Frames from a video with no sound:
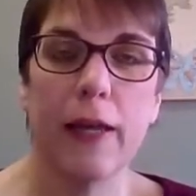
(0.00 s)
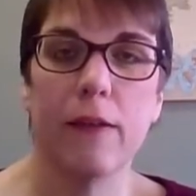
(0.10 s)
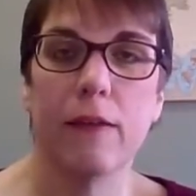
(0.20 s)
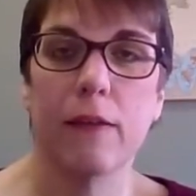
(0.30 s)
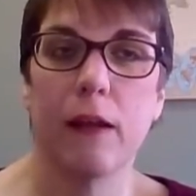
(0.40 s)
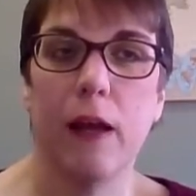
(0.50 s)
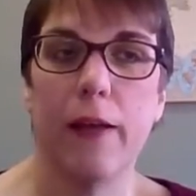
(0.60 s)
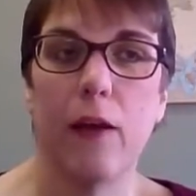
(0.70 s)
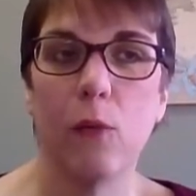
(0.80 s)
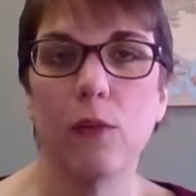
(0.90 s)
And
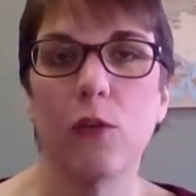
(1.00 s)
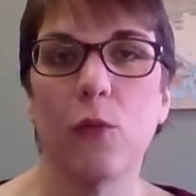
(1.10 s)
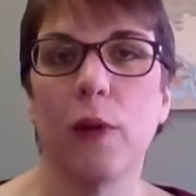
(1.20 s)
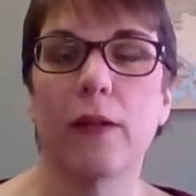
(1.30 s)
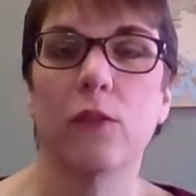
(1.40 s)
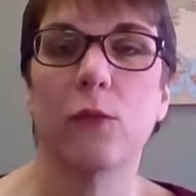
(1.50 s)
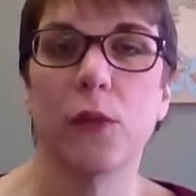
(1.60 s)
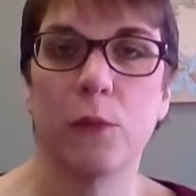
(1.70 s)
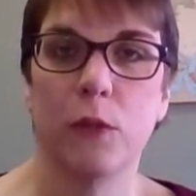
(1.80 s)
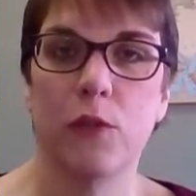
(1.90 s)
I always go back to
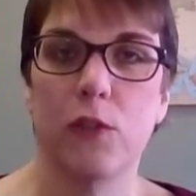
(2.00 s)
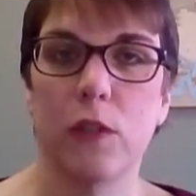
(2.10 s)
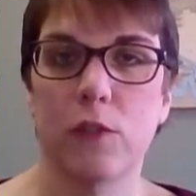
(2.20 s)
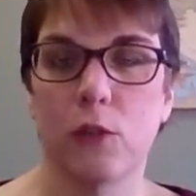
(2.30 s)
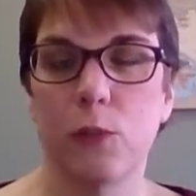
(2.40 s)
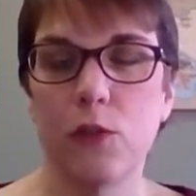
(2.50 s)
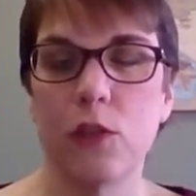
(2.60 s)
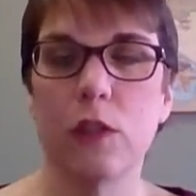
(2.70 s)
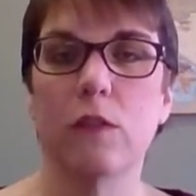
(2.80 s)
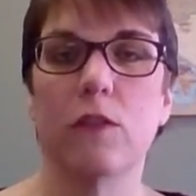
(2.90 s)
what our mission is. Our
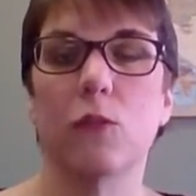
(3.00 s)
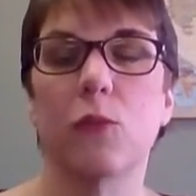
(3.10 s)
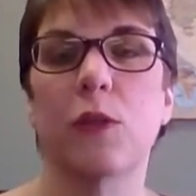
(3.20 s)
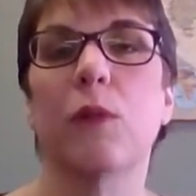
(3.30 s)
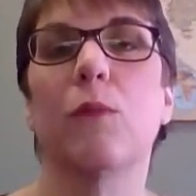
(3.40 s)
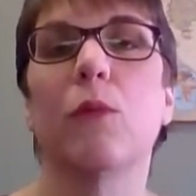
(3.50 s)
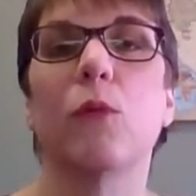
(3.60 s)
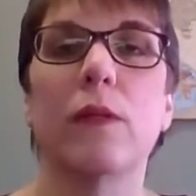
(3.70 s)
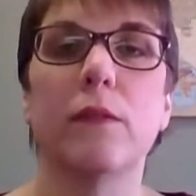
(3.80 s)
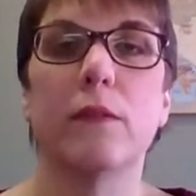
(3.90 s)
mission is to bring people
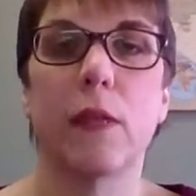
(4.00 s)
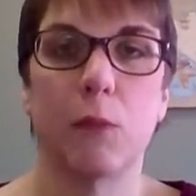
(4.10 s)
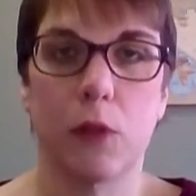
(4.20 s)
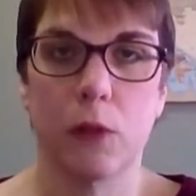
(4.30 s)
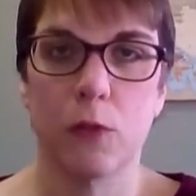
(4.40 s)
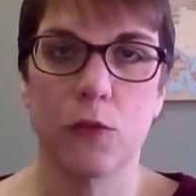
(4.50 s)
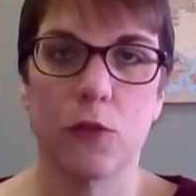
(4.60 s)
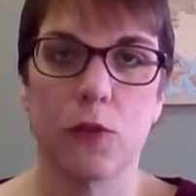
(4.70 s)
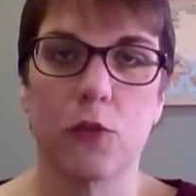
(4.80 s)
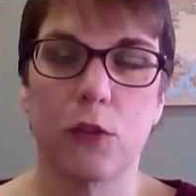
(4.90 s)
one step
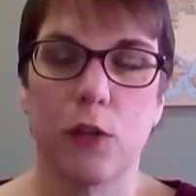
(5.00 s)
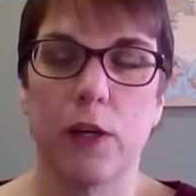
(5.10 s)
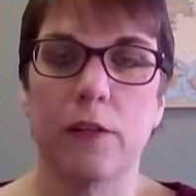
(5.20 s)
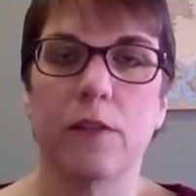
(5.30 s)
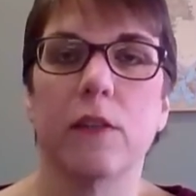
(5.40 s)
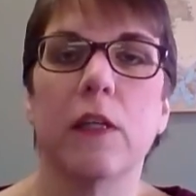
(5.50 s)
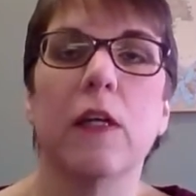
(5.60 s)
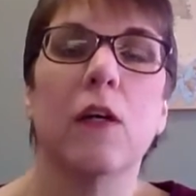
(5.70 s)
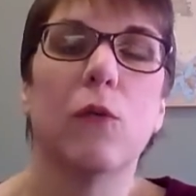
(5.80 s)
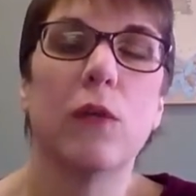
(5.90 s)
closer to Christ,
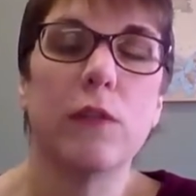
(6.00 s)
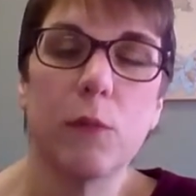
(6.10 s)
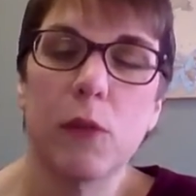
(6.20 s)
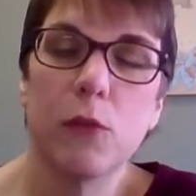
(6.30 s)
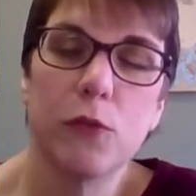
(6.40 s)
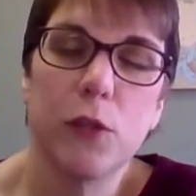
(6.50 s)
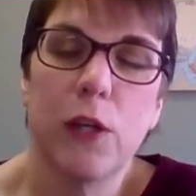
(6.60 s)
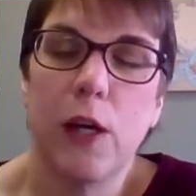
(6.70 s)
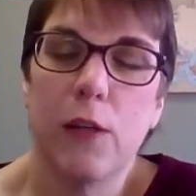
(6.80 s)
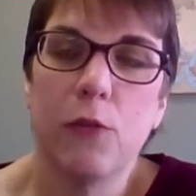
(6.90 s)
one step closer to
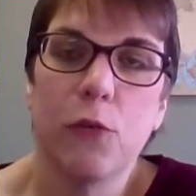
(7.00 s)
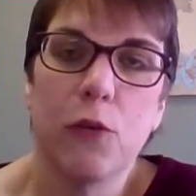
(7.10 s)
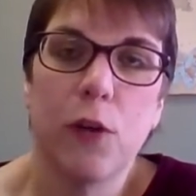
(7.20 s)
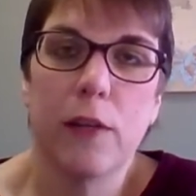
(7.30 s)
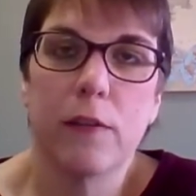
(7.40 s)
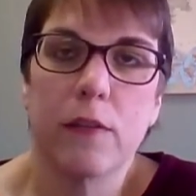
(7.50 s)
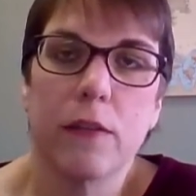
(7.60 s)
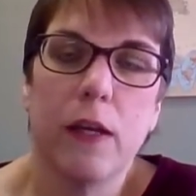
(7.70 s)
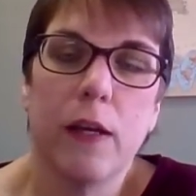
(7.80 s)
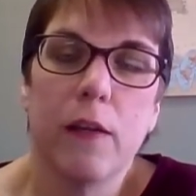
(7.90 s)
God through
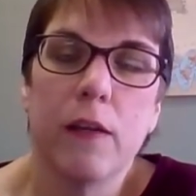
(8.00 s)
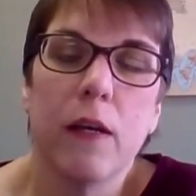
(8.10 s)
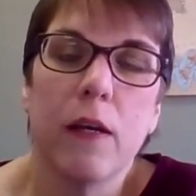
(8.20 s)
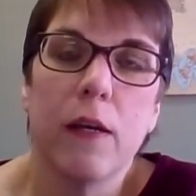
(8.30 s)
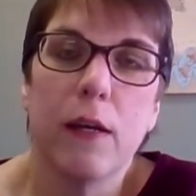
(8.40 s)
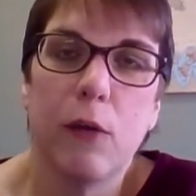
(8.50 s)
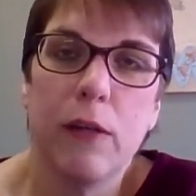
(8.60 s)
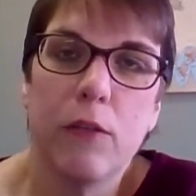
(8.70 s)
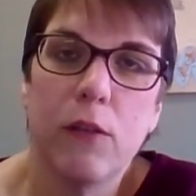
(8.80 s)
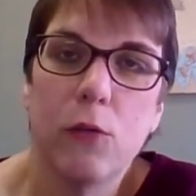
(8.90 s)
Christ. And
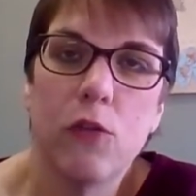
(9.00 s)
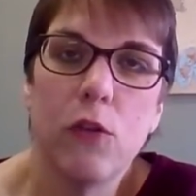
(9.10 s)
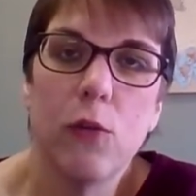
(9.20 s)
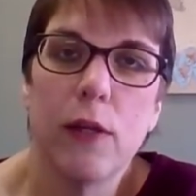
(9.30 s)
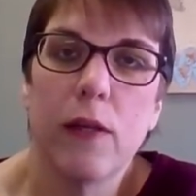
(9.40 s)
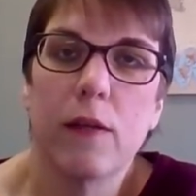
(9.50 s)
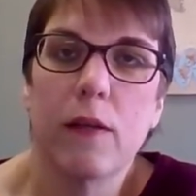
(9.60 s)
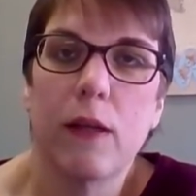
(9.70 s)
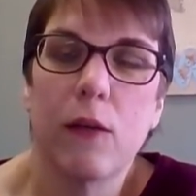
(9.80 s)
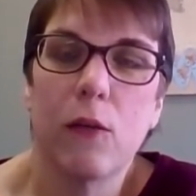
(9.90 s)
in so
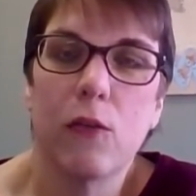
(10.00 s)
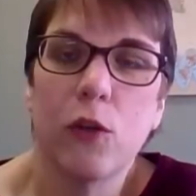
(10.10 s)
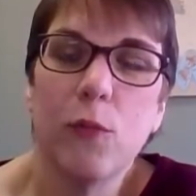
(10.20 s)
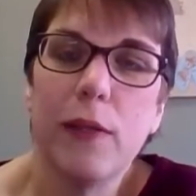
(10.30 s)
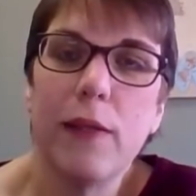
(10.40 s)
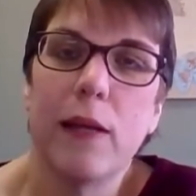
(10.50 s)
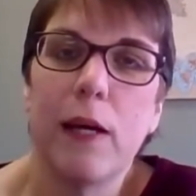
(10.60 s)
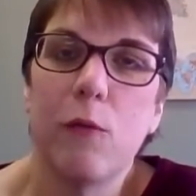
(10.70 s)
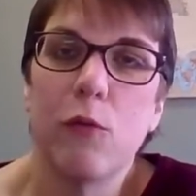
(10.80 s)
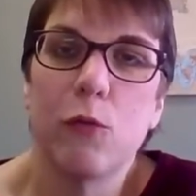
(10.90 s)
doing, so many
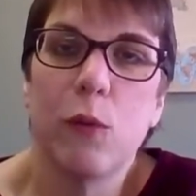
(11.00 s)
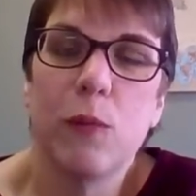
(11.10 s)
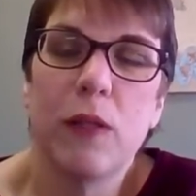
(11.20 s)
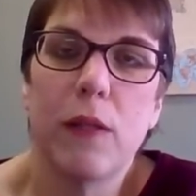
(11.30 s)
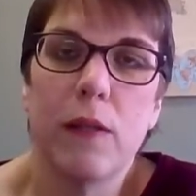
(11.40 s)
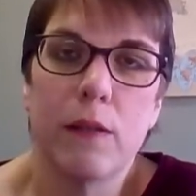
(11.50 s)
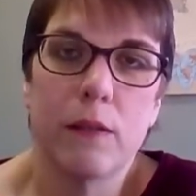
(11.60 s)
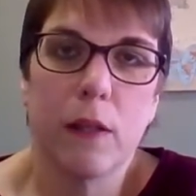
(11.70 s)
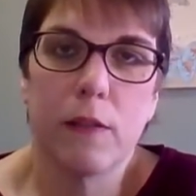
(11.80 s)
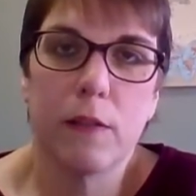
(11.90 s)
times when we begin
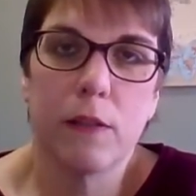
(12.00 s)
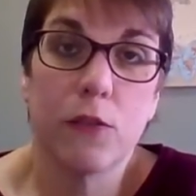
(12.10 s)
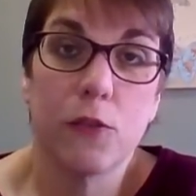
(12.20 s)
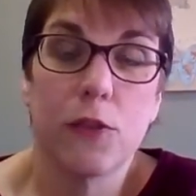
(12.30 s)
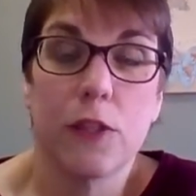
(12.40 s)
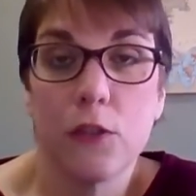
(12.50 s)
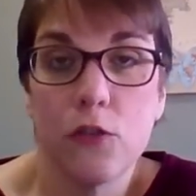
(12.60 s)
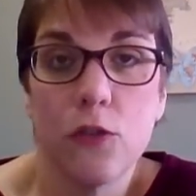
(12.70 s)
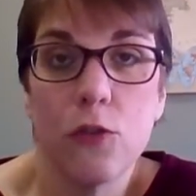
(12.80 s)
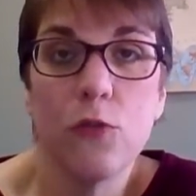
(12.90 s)
discussing certain
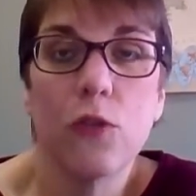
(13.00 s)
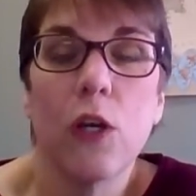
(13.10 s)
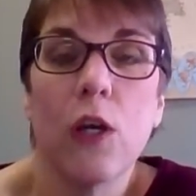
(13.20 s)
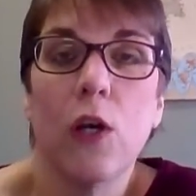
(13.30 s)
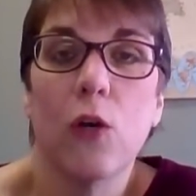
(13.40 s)
issues,